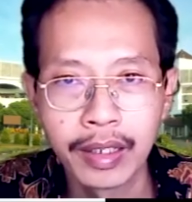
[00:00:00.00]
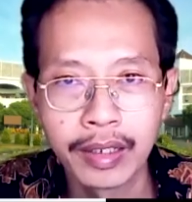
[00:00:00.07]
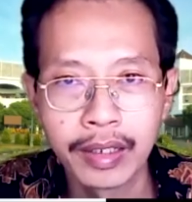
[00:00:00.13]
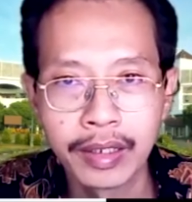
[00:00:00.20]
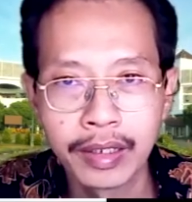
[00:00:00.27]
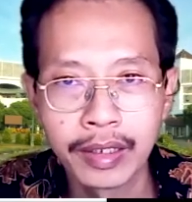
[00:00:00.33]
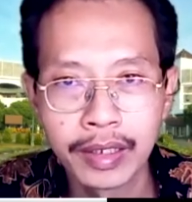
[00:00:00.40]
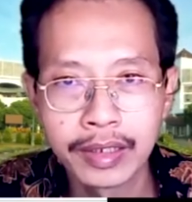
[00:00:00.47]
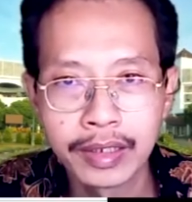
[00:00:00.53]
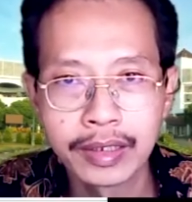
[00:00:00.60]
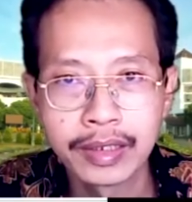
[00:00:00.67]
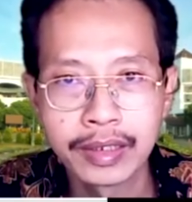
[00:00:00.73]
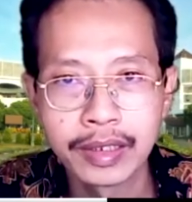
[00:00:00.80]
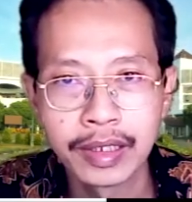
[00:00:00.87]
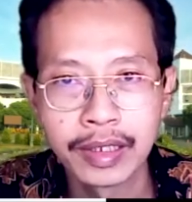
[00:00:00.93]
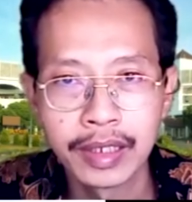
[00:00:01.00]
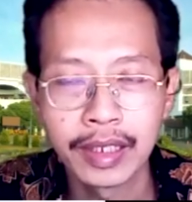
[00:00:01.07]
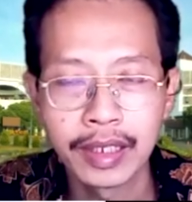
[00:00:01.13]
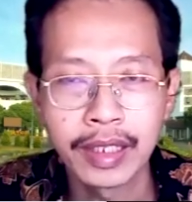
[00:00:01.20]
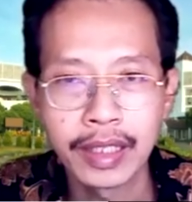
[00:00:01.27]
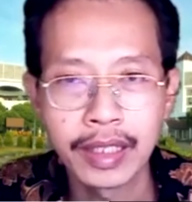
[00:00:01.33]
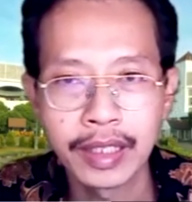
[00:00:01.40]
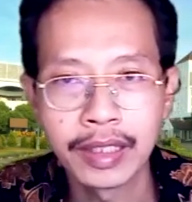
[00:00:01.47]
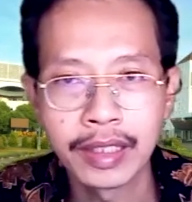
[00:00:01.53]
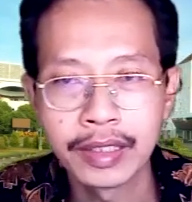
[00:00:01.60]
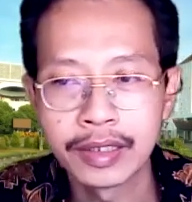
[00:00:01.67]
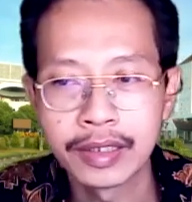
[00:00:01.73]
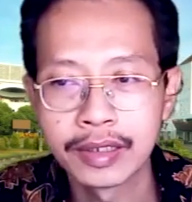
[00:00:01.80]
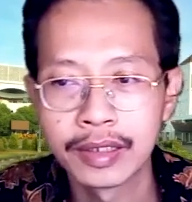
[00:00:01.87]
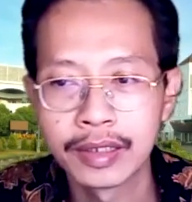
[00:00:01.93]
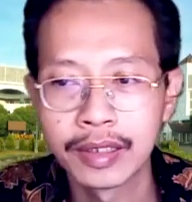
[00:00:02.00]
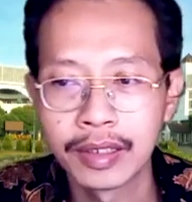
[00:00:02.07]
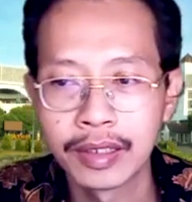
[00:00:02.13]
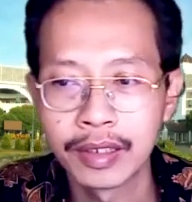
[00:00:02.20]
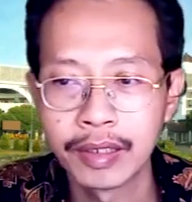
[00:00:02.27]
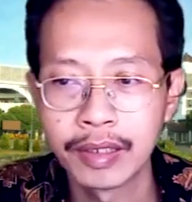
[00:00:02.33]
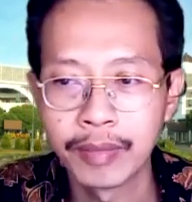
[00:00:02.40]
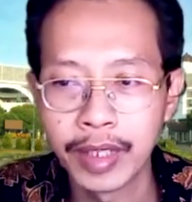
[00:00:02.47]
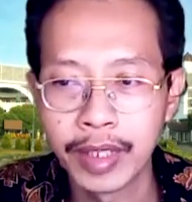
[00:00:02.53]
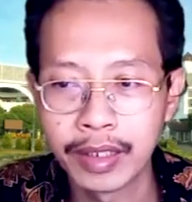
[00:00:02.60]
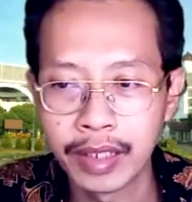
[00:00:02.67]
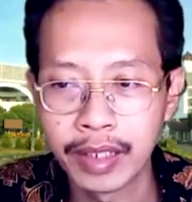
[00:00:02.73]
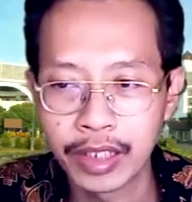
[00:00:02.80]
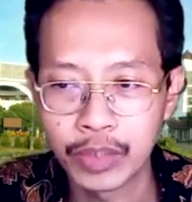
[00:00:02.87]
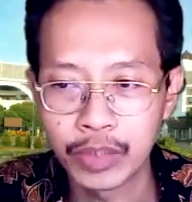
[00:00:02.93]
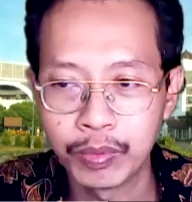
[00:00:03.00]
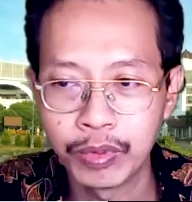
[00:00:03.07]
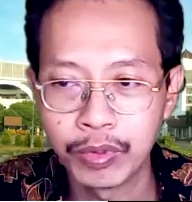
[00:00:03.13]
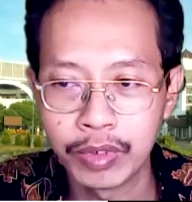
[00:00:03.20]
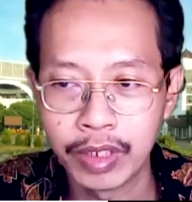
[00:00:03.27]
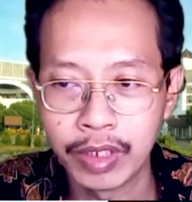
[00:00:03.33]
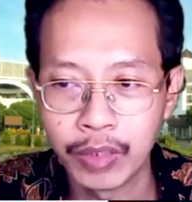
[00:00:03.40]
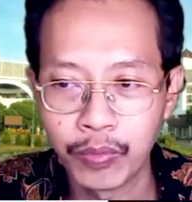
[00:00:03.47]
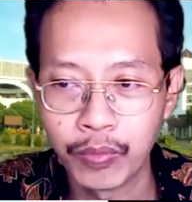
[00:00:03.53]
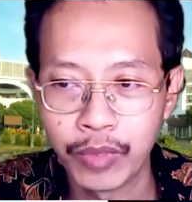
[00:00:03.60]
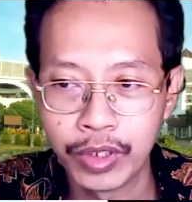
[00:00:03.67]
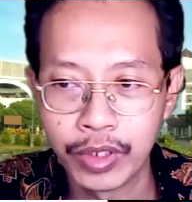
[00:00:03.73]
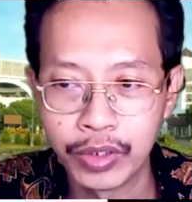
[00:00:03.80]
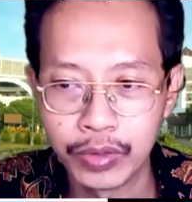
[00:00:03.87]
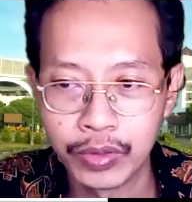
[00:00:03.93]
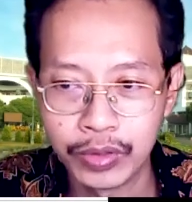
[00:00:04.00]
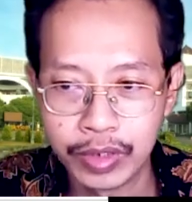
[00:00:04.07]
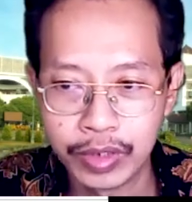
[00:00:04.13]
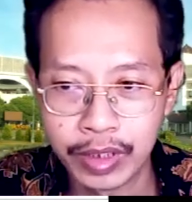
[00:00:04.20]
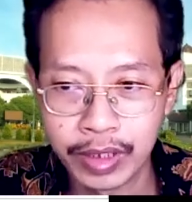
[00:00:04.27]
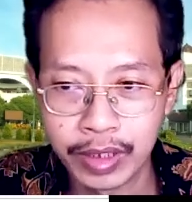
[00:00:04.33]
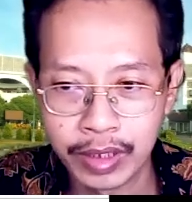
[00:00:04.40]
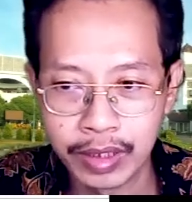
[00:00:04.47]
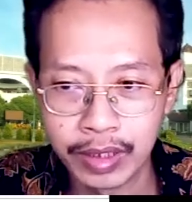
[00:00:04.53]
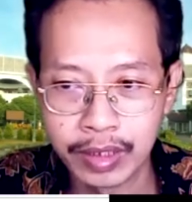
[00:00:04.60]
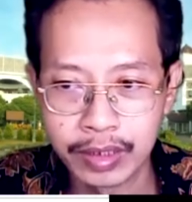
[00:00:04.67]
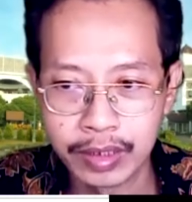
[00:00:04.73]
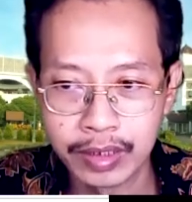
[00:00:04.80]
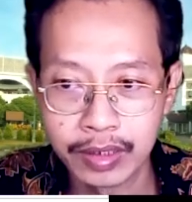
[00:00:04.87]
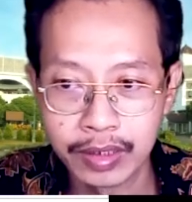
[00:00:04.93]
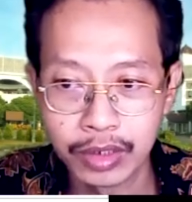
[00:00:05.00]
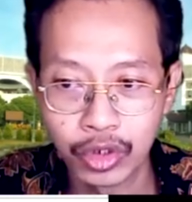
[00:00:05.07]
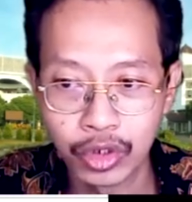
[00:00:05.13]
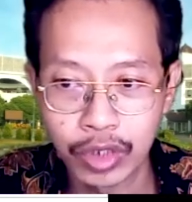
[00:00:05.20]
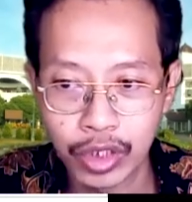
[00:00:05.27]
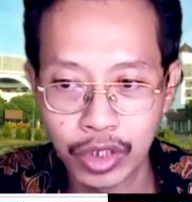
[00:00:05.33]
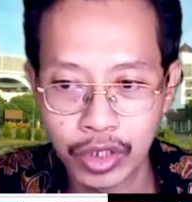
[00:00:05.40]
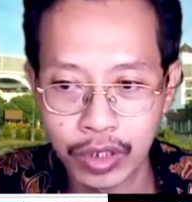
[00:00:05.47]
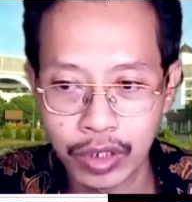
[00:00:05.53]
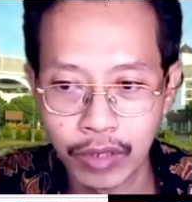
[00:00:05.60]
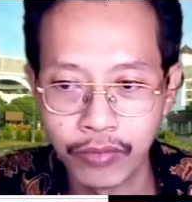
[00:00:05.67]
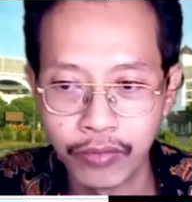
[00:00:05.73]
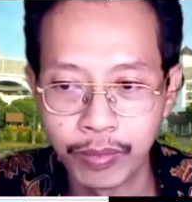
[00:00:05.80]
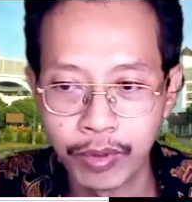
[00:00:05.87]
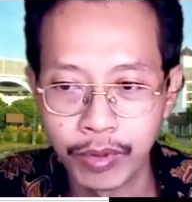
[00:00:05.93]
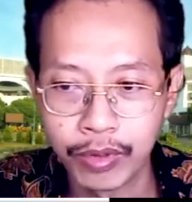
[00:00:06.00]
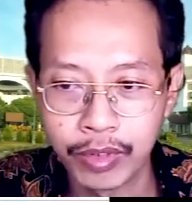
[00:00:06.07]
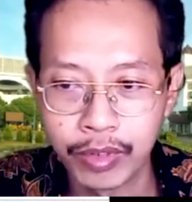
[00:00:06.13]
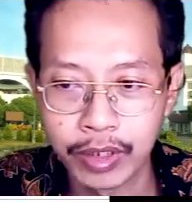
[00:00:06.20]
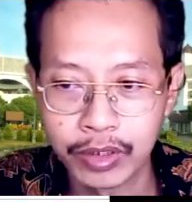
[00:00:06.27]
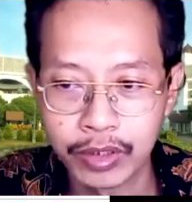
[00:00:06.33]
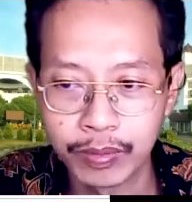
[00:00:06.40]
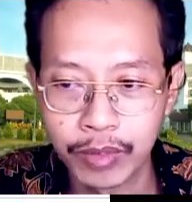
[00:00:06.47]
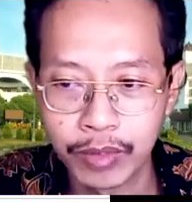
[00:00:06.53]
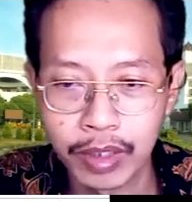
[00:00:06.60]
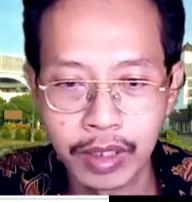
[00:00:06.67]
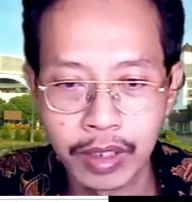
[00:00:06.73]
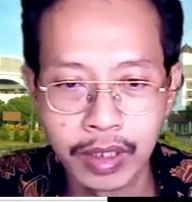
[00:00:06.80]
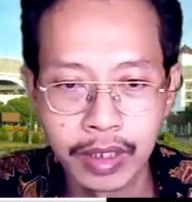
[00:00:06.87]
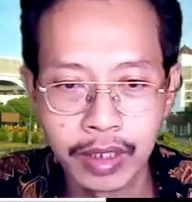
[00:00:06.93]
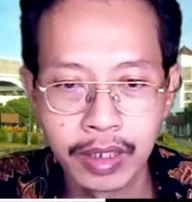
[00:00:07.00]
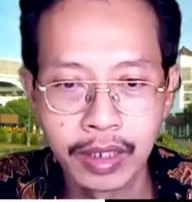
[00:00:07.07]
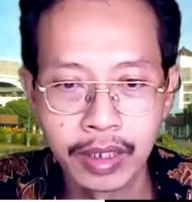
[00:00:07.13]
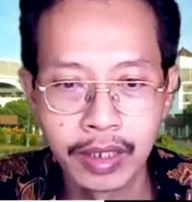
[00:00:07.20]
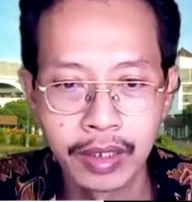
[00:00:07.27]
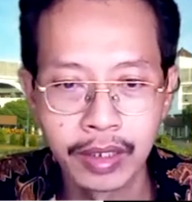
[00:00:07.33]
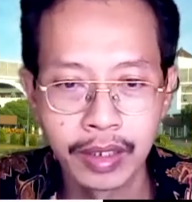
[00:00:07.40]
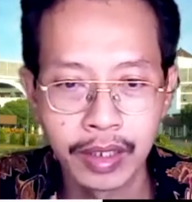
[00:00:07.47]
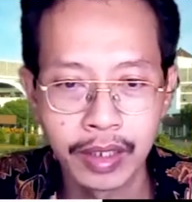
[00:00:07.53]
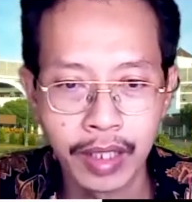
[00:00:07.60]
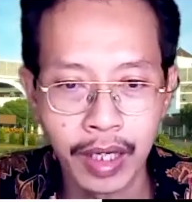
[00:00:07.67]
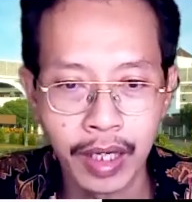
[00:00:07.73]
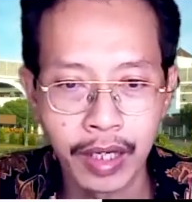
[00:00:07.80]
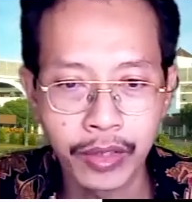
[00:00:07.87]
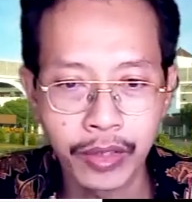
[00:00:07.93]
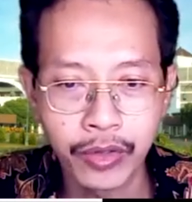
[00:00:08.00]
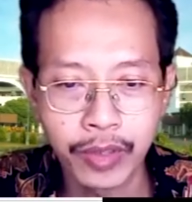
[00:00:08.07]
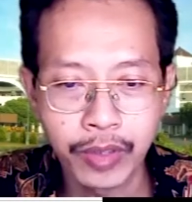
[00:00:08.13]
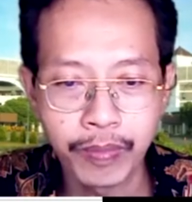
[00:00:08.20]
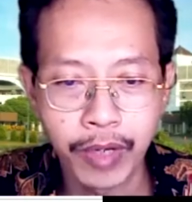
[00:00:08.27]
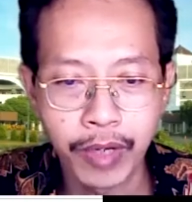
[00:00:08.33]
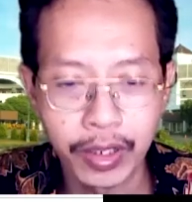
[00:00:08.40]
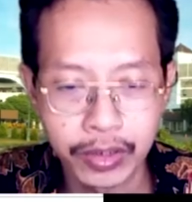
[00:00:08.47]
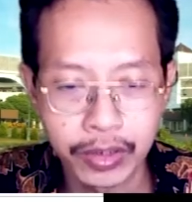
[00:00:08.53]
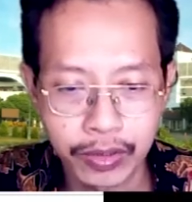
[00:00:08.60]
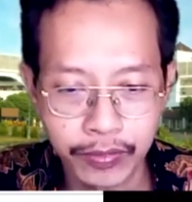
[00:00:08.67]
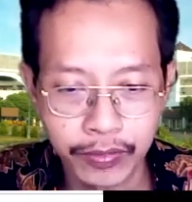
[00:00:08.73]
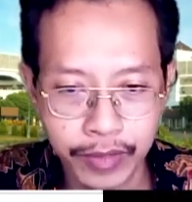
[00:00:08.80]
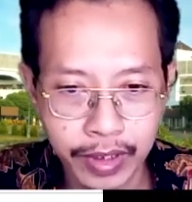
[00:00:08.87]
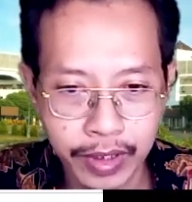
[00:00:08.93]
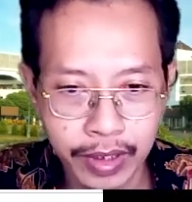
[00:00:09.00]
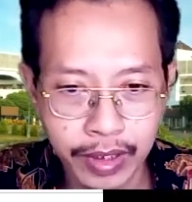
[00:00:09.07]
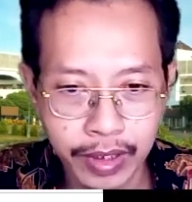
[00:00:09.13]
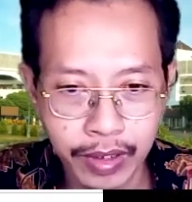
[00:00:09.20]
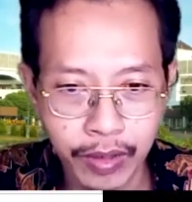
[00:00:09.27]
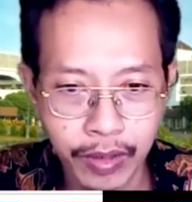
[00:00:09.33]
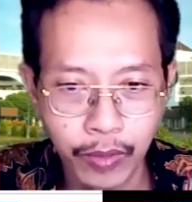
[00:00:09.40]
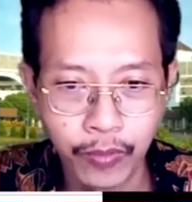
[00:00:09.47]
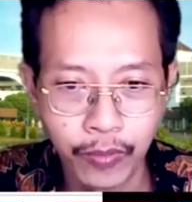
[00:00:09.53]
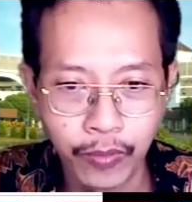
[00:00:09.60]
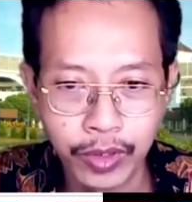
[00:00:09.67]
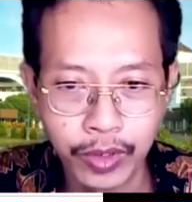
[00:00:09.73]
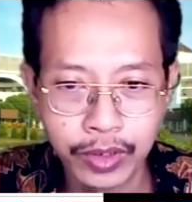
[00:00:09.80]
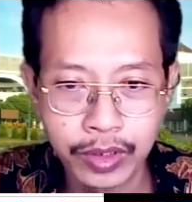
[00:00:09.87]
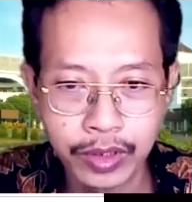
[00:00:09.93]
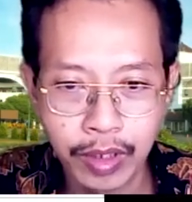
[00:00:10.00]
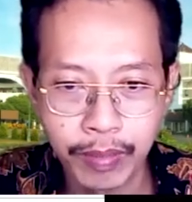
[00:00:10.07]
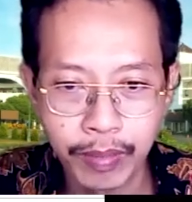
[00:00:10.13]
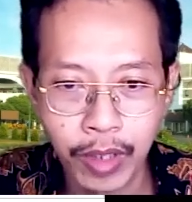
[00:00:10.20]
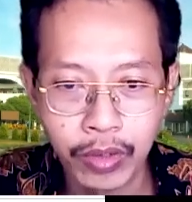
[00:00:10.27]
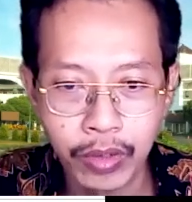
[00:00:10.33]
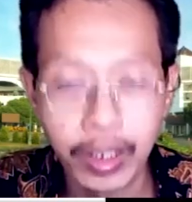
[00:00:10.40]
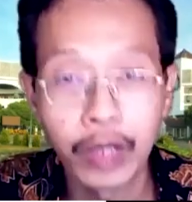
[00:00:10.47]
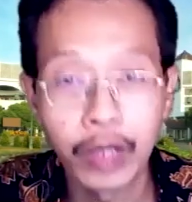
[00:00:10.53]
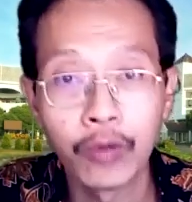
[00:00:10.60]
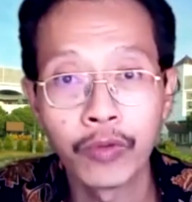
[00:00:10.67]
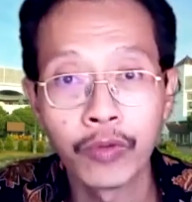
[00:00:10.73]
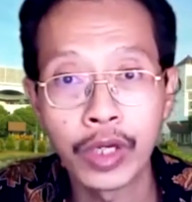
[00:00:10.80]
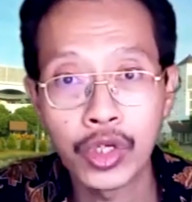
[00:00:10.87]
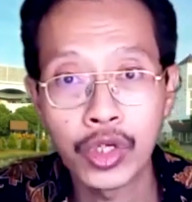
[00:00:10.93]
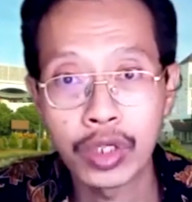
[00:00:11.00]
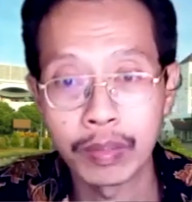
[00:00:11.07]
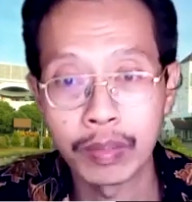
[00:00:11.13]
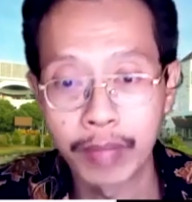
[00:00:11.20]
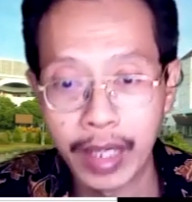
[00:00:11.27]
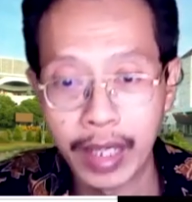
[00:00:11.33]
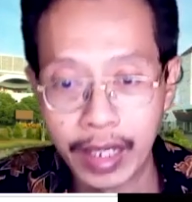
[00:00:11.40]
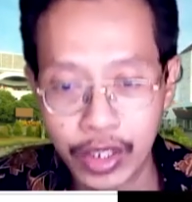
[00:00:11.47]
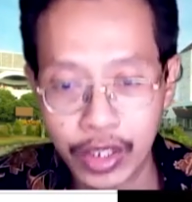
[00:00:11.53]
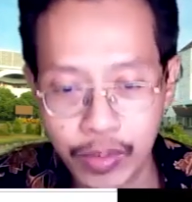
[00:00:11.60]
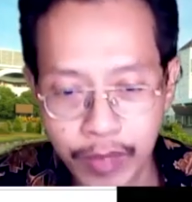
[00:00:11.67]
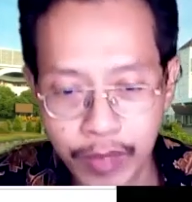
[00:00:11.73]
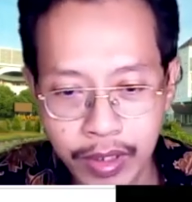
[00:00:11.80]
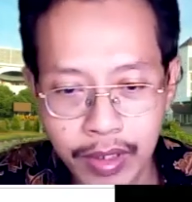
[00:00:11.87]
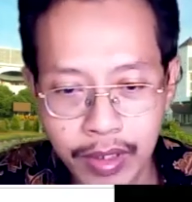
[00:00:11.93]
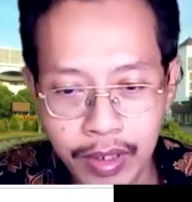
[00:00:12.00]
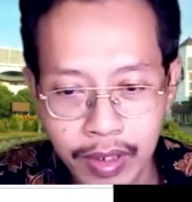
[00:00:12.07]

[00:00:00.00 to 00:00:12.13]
This is the main textbook that we're using. This is the structure of Paul Trutt's book. There are 3 parts of it. First, about innovation management.